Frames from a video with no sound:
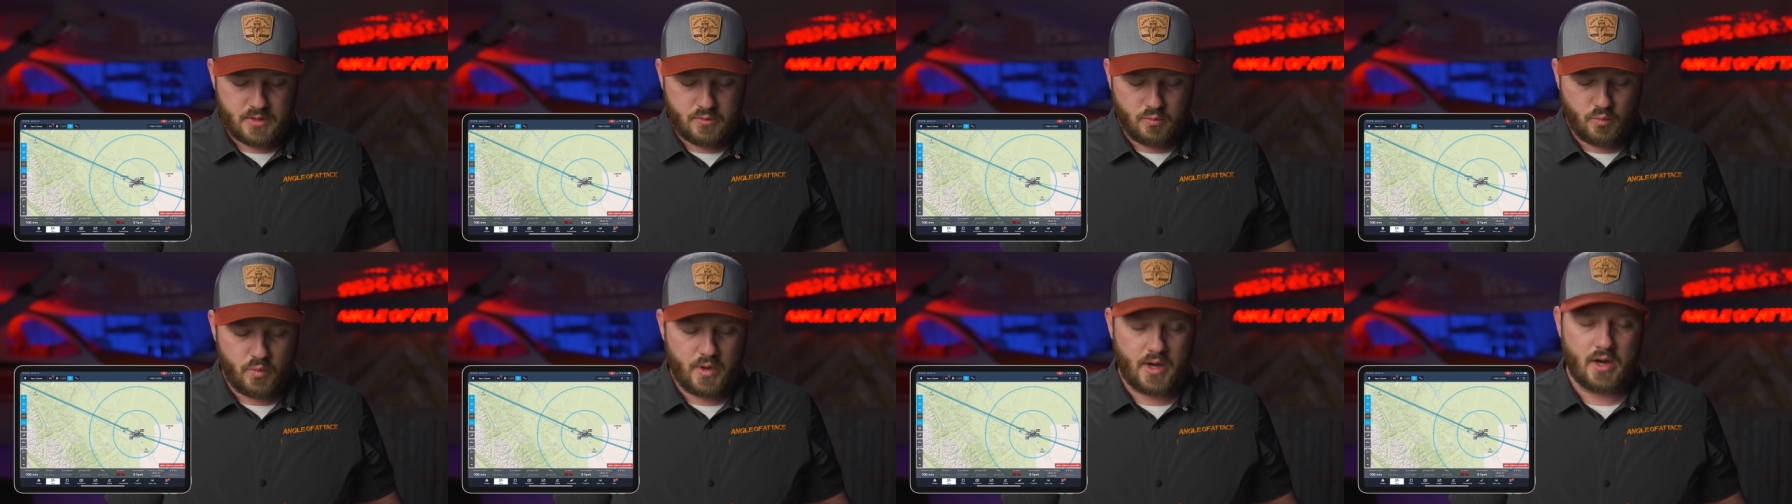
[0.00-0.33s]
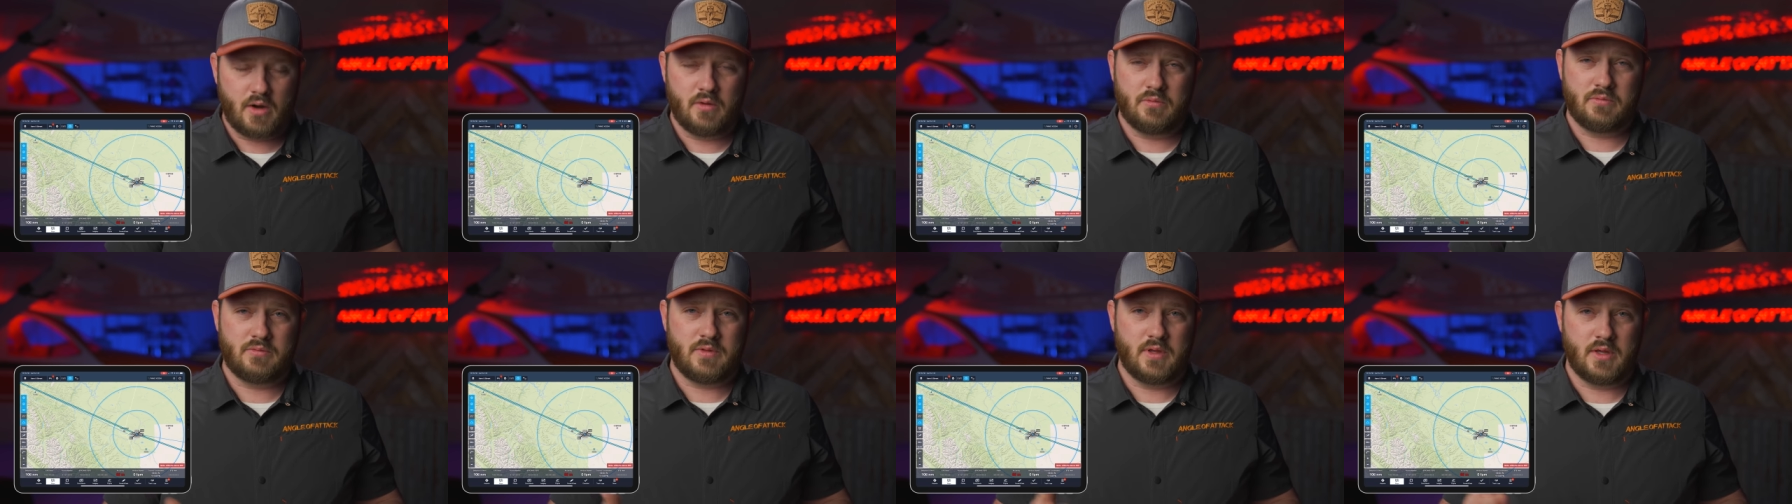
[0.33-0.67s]

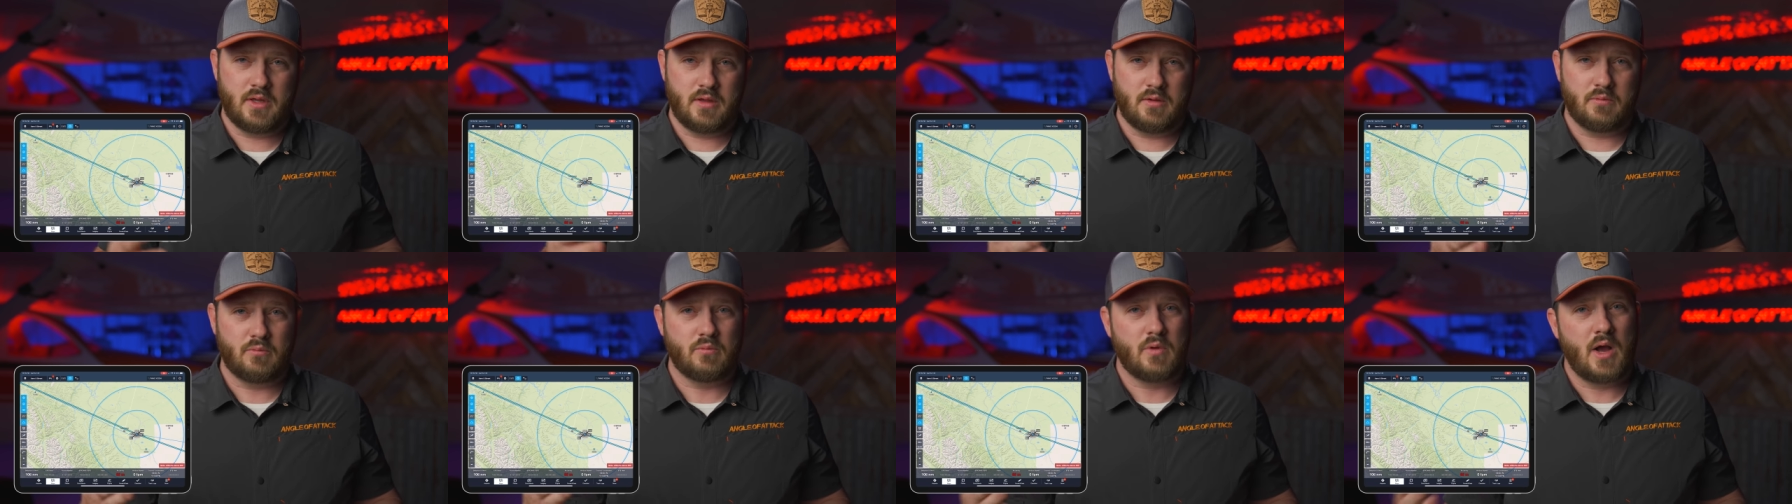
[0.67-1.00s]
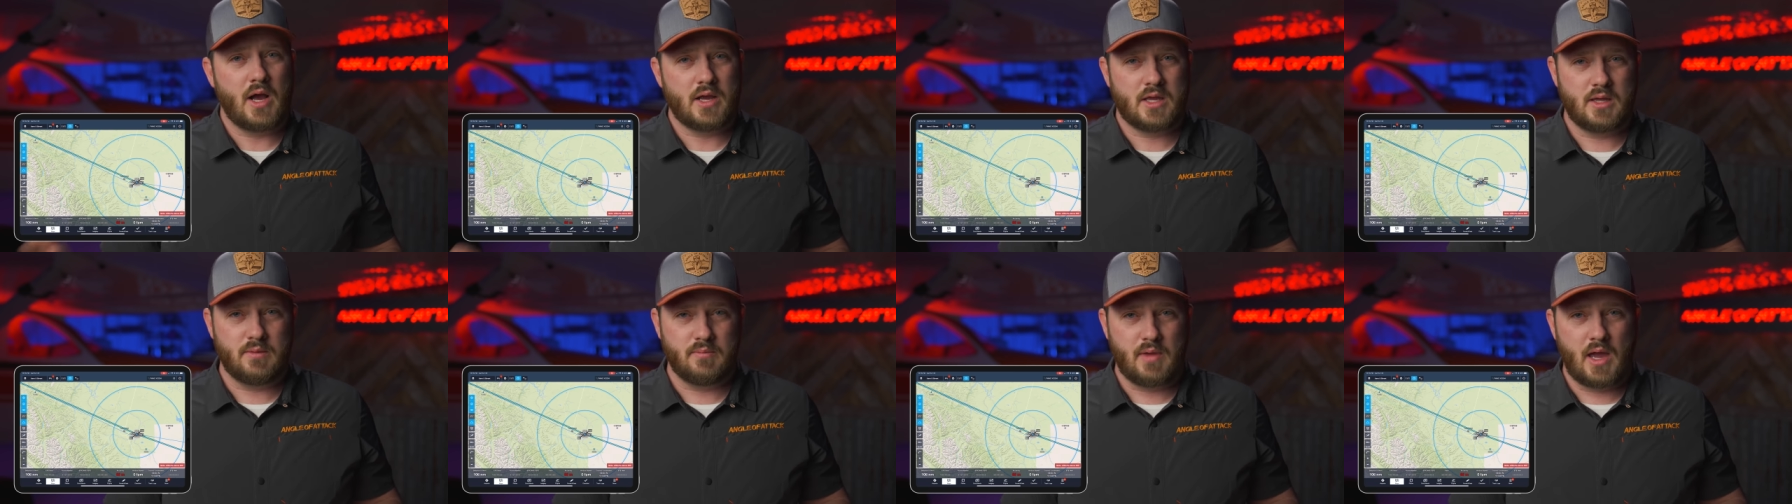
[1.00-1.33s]
where the
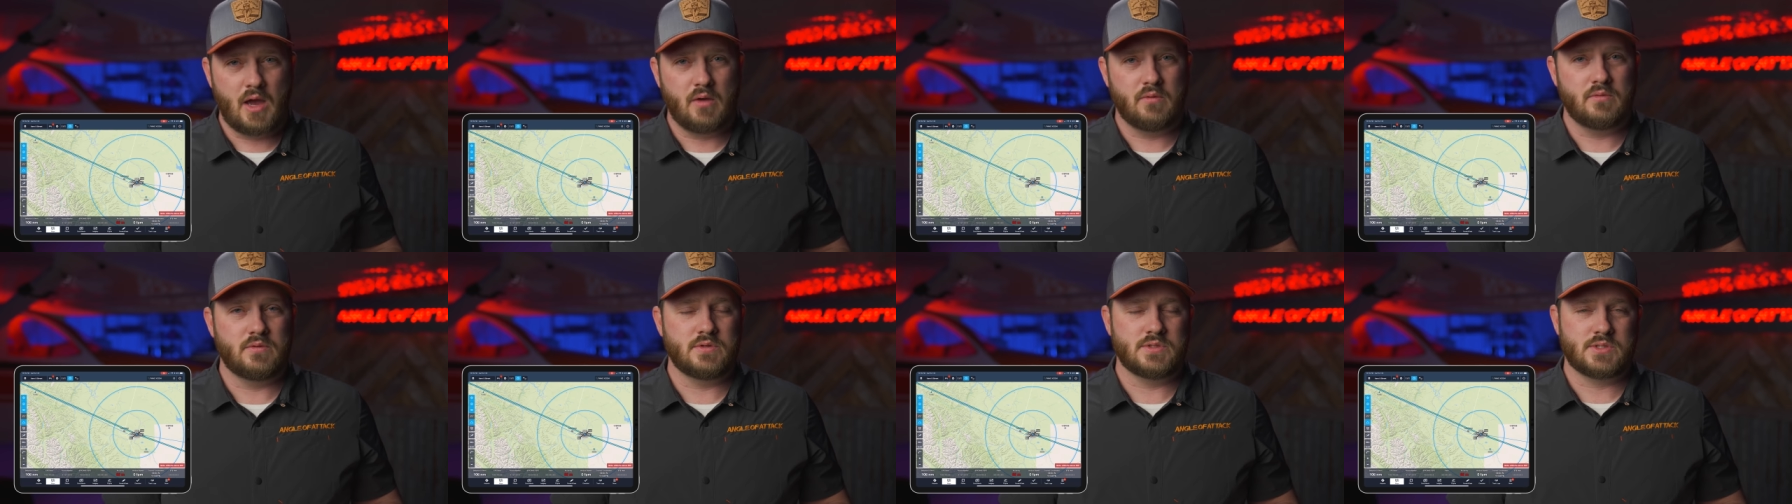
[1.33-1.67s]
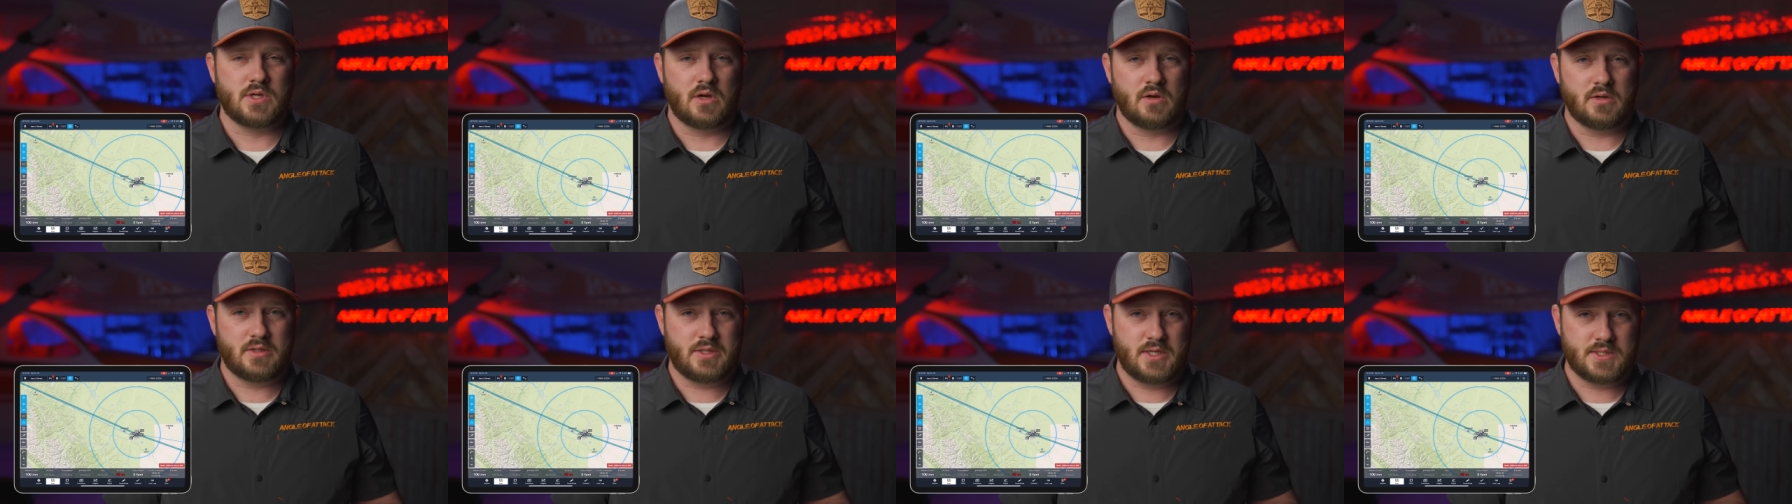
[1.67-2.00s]
Rocky Mountains
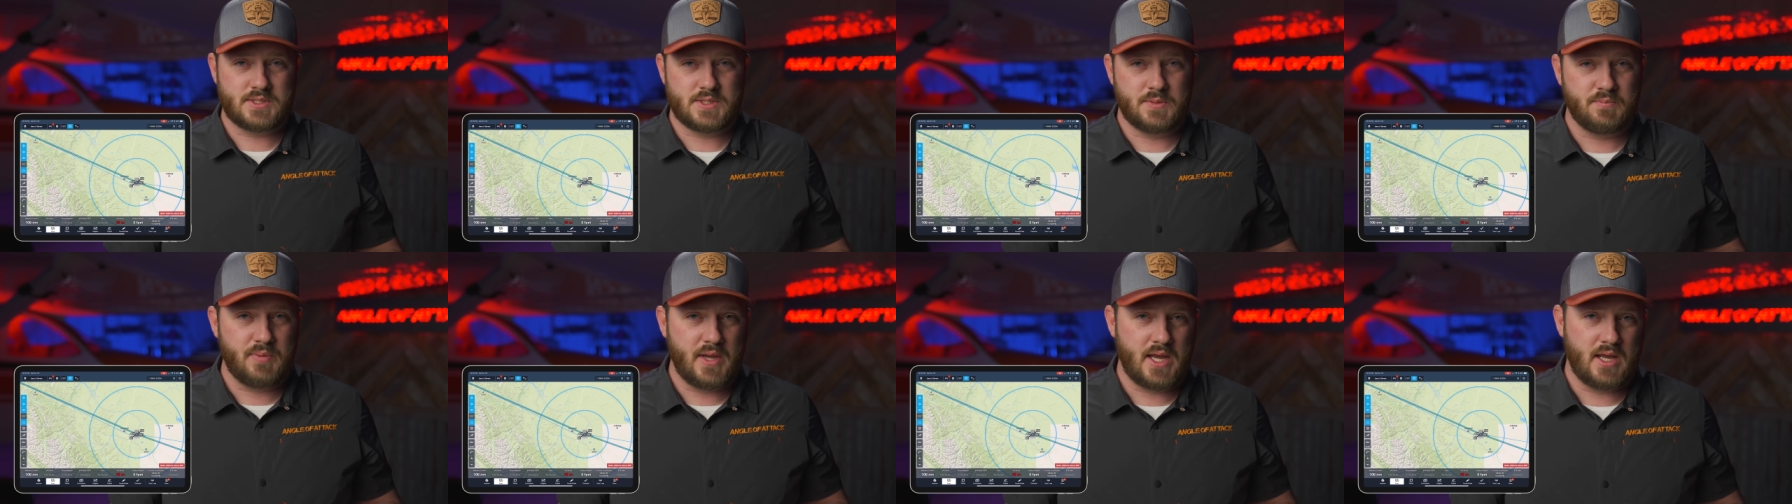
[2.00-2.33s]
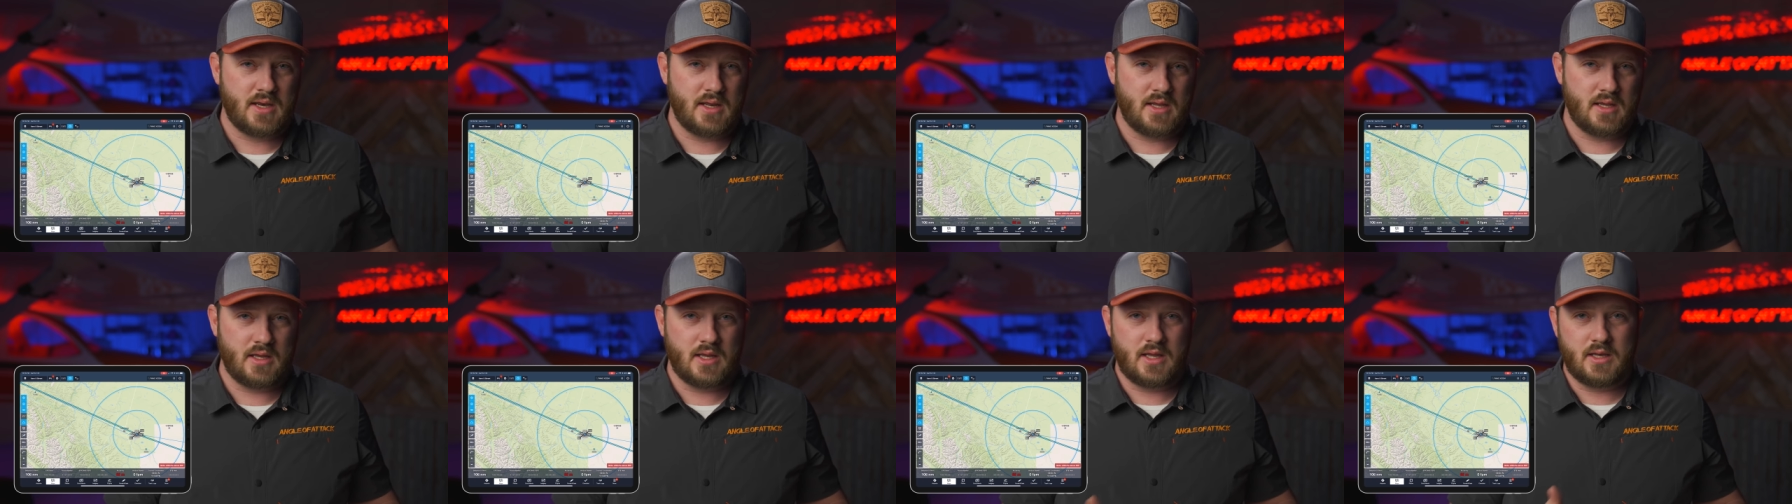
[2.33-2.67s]
are
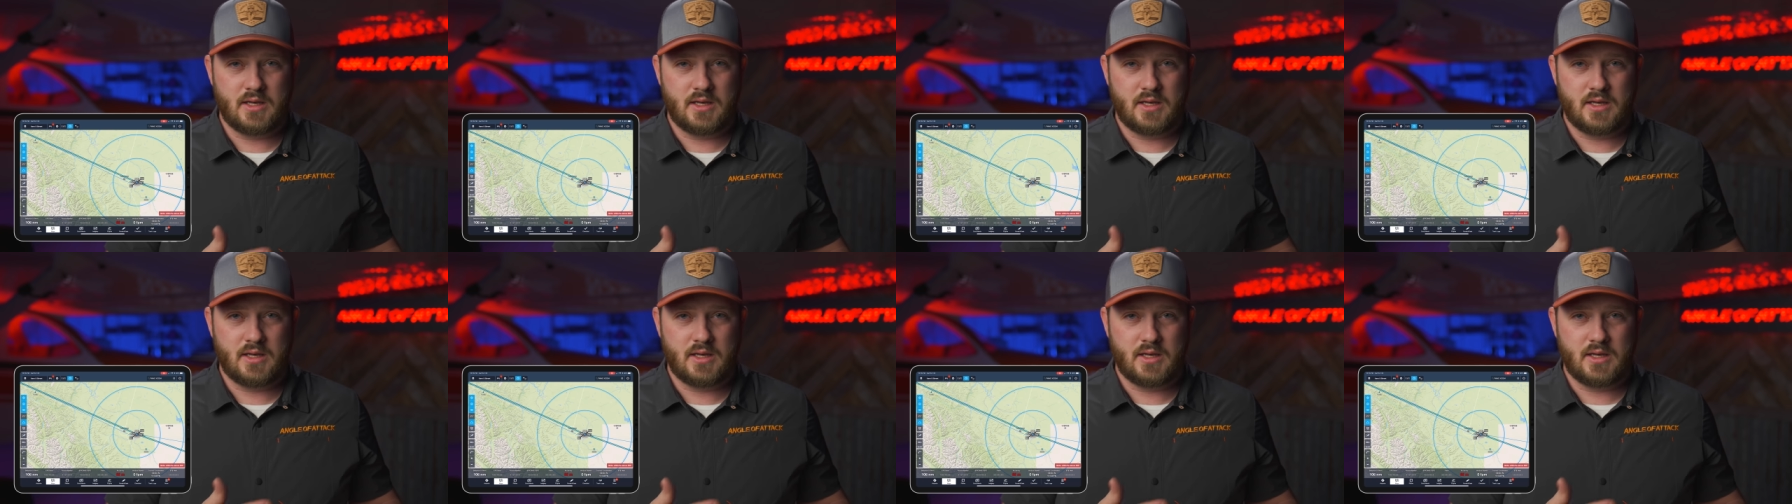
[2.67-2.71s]
dissipating